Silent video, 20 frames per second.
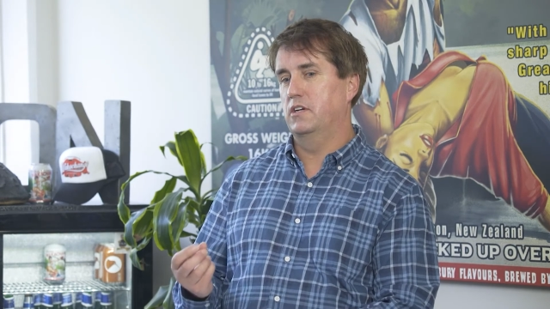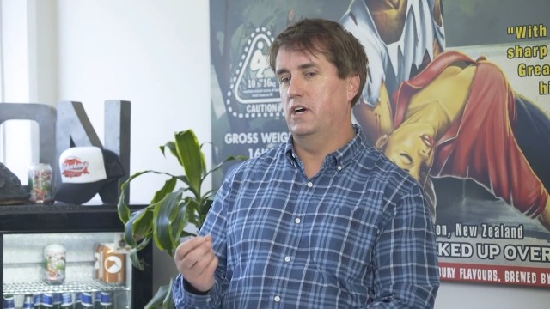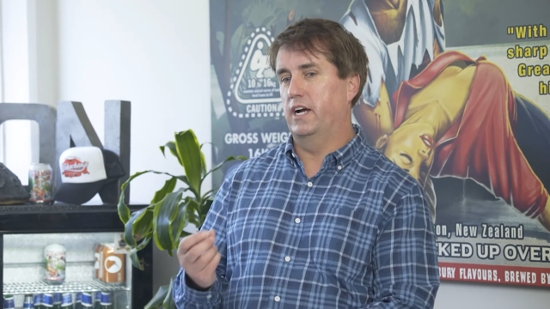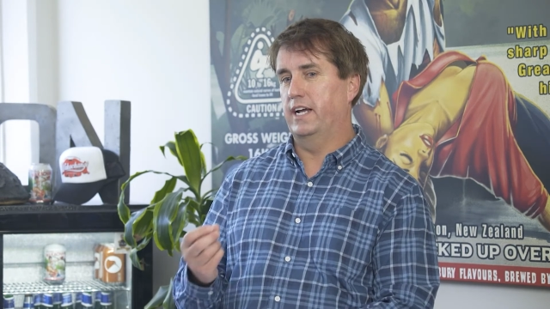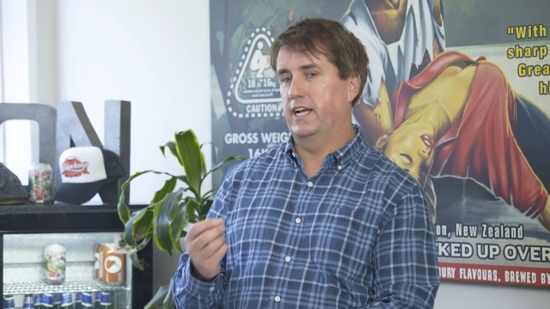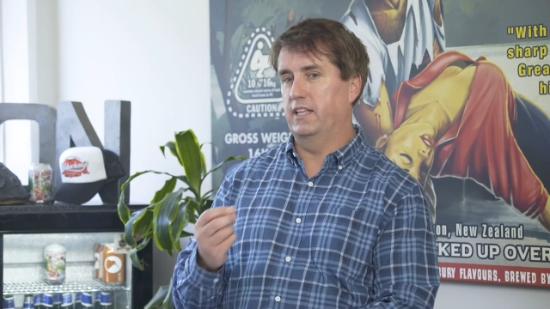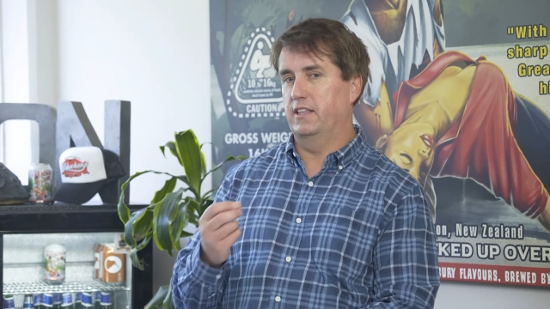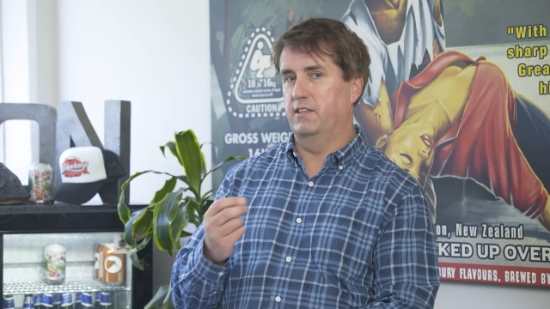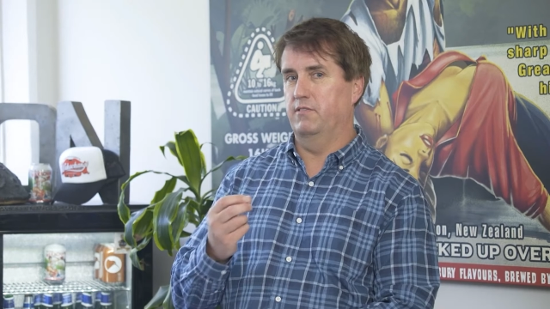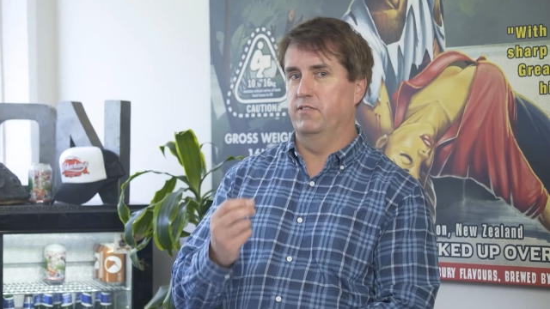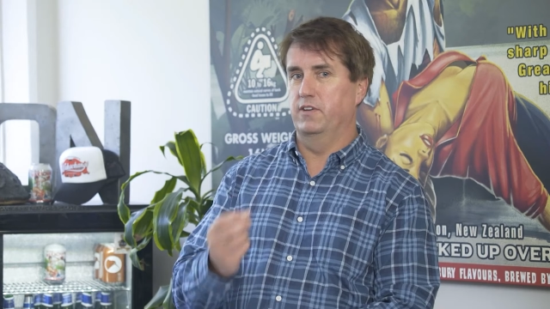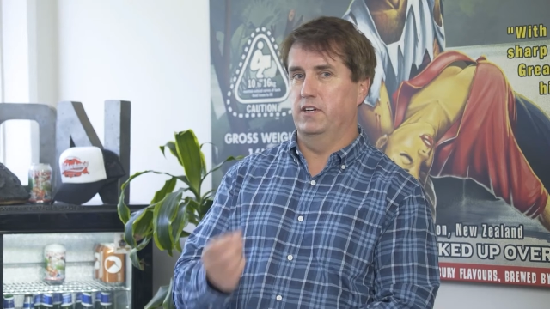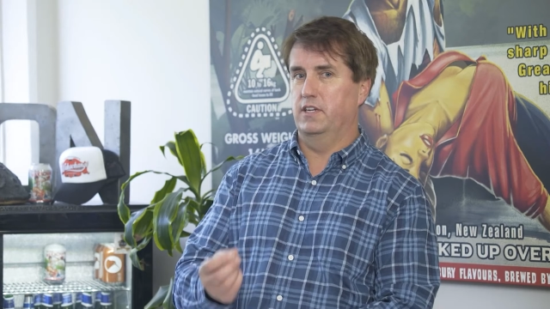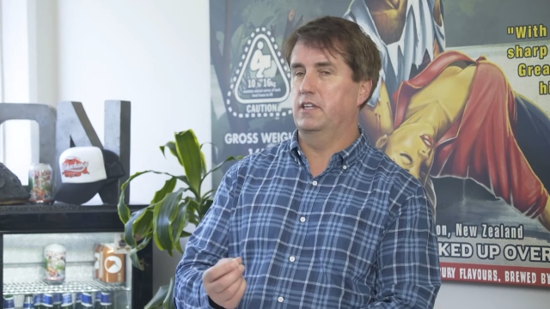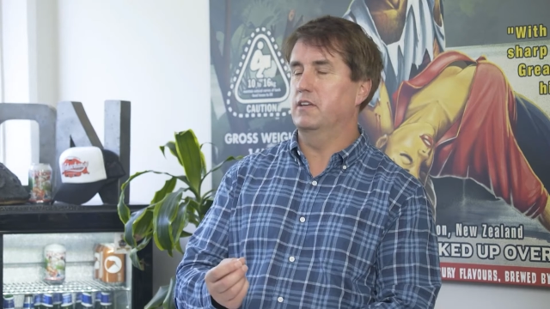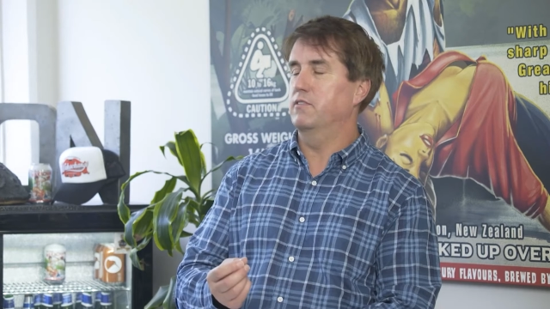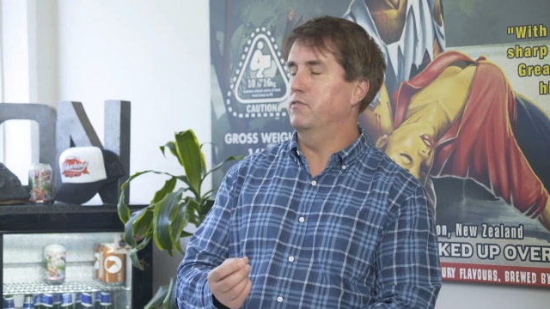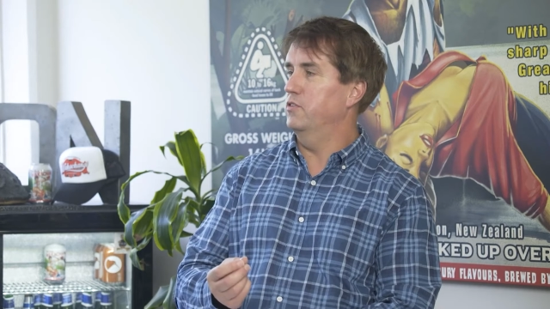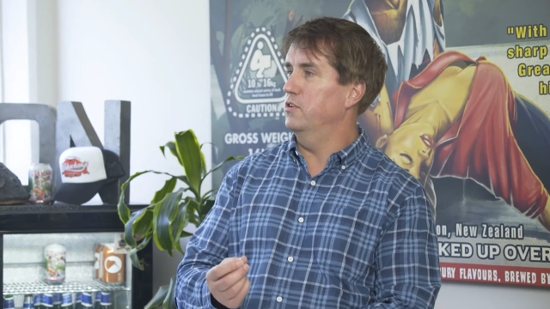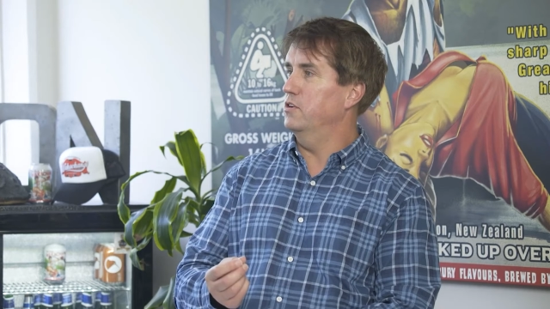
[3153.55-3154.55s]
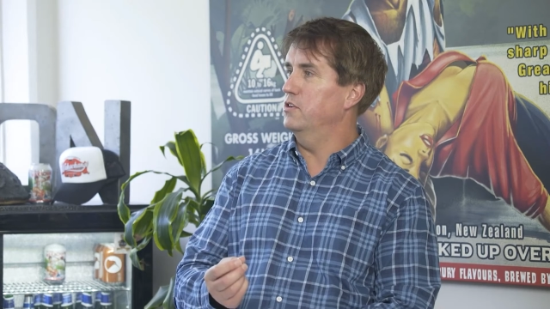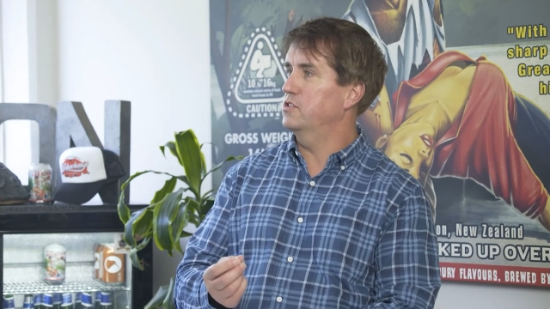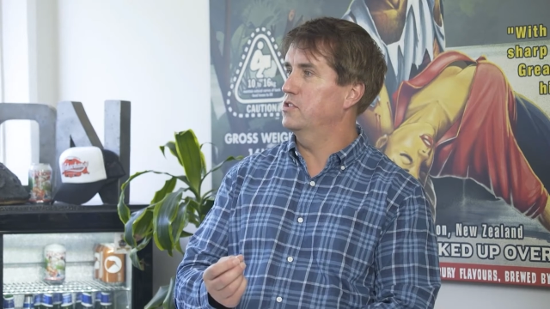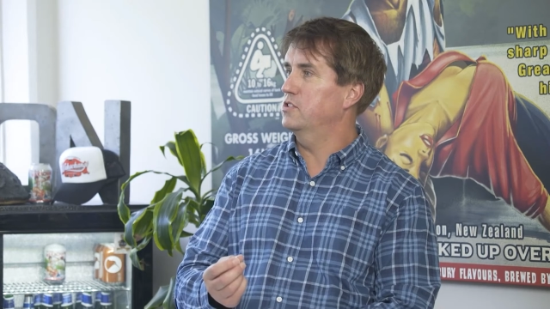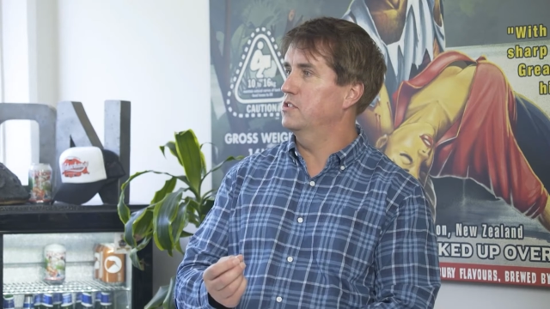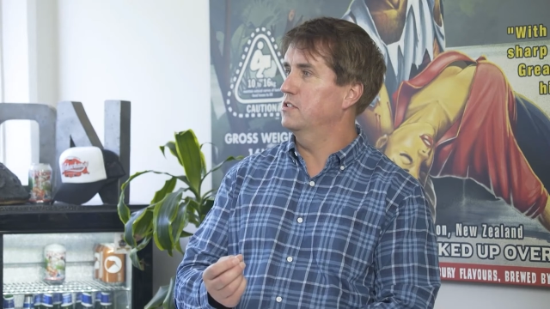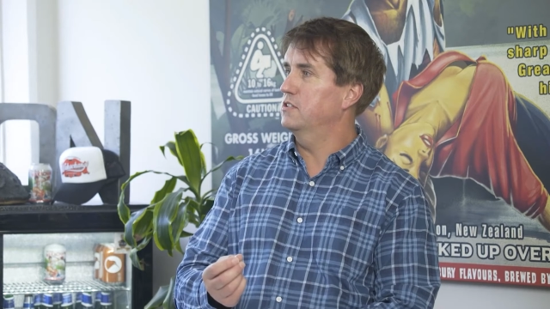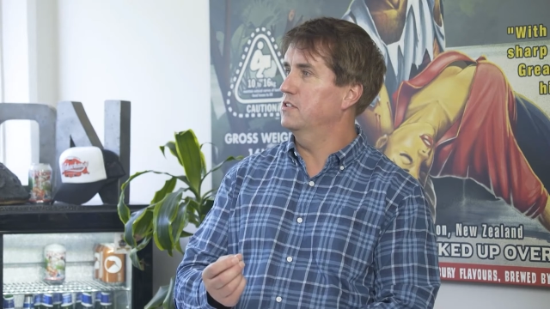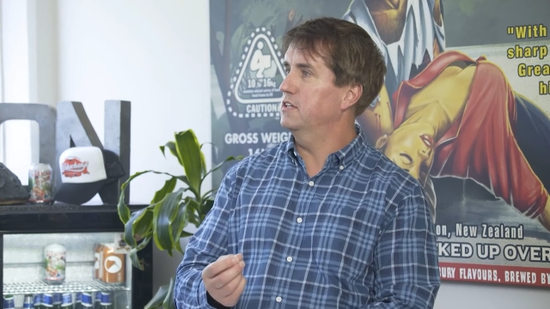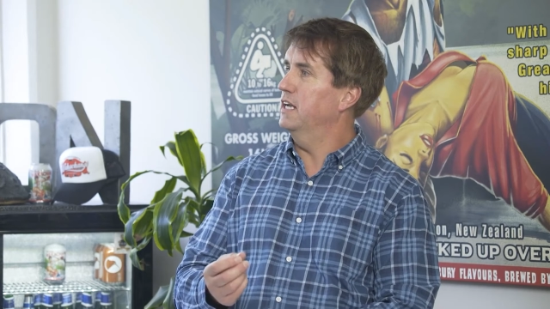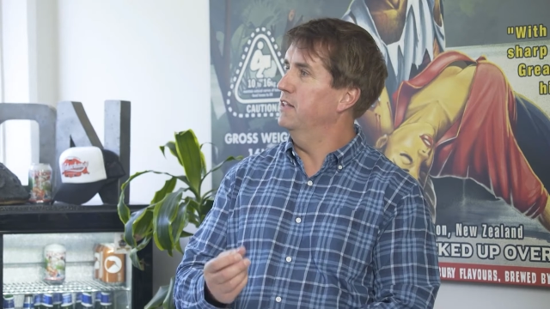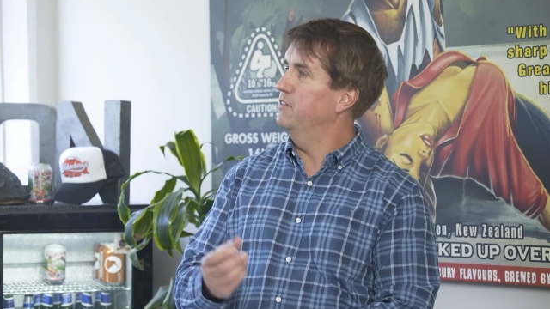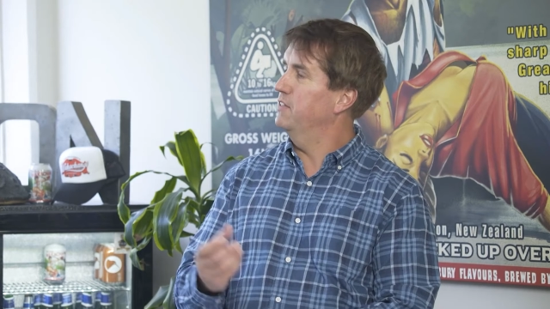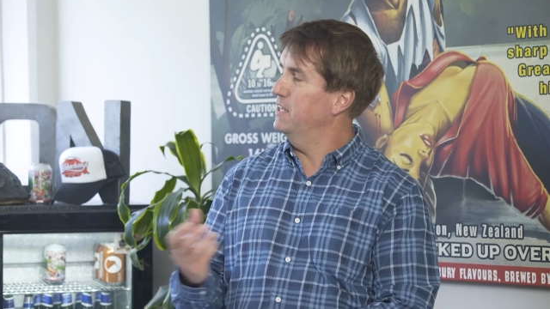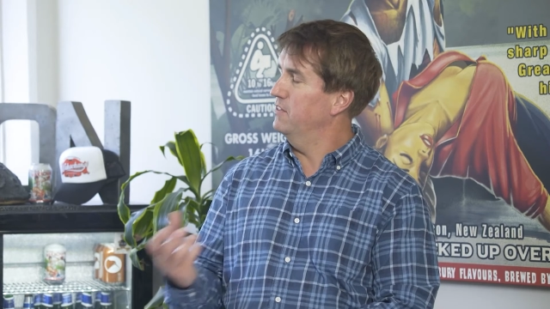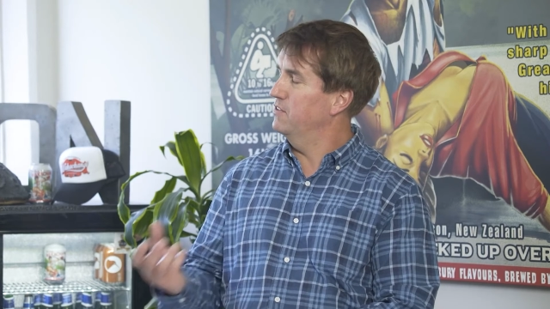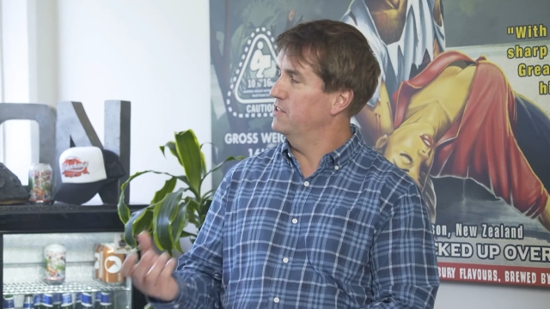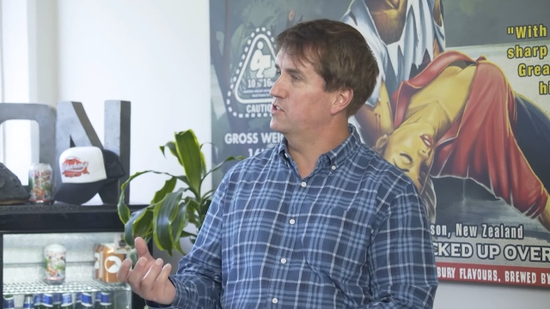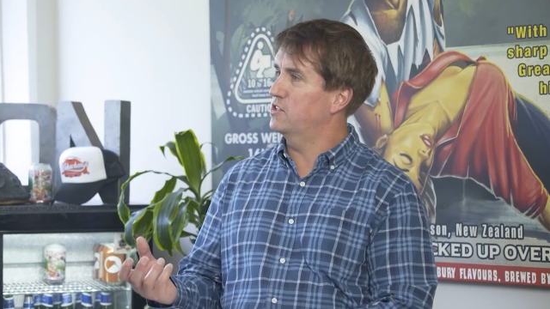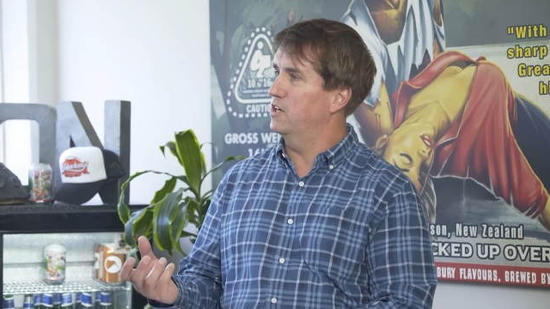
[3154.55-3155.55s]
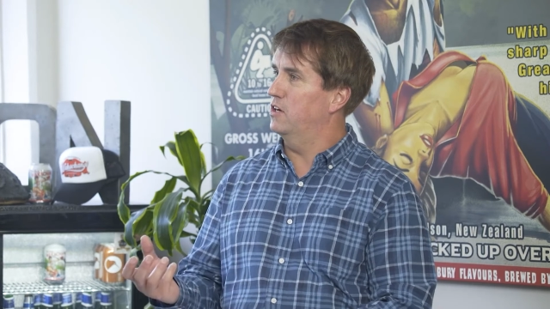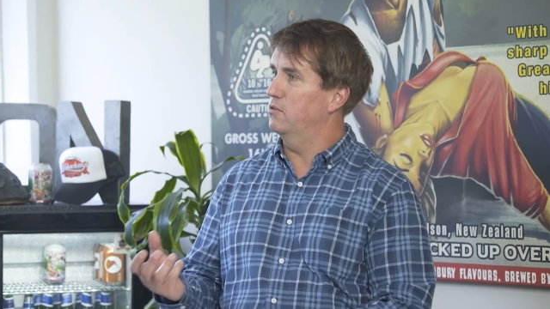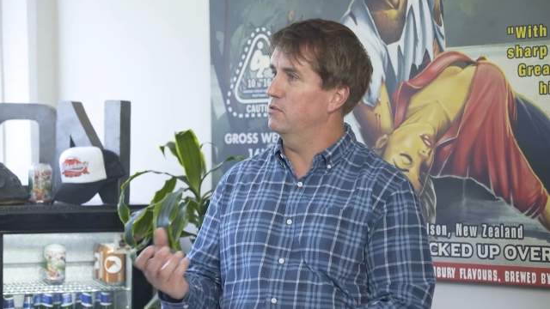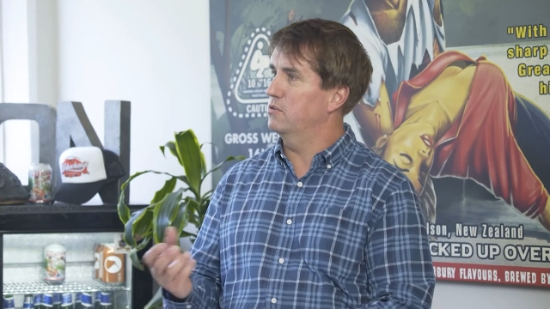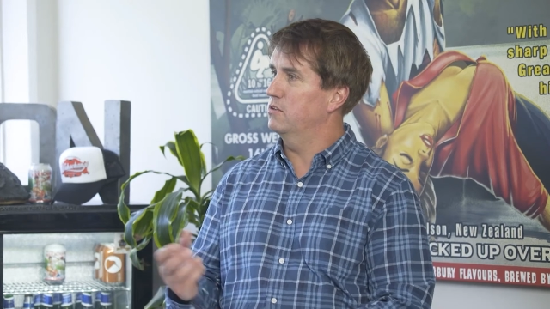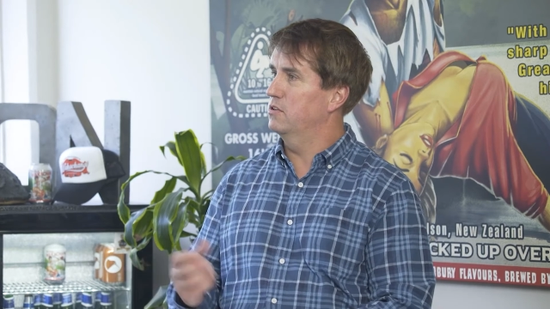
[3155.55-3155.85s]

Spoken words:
I get the vinegar first and then the salt.